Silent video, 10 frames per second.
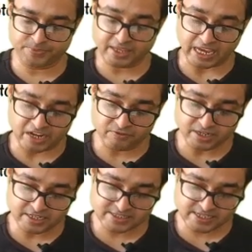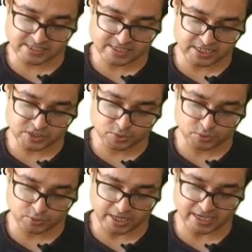Kenwan disease is due
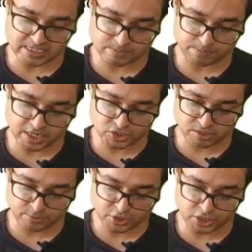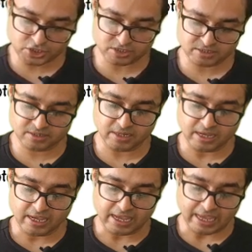to ASP gene mutation.
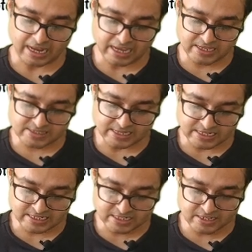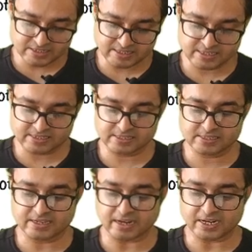Alexander disease is
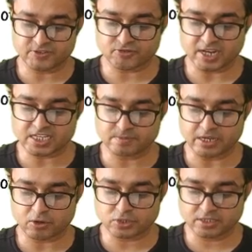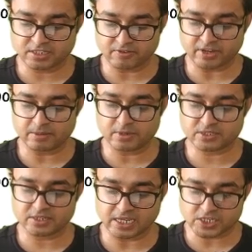characterized by Rosenthal
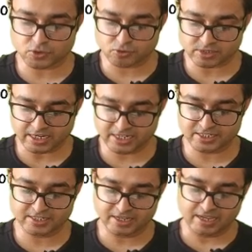fibers in astrocyte.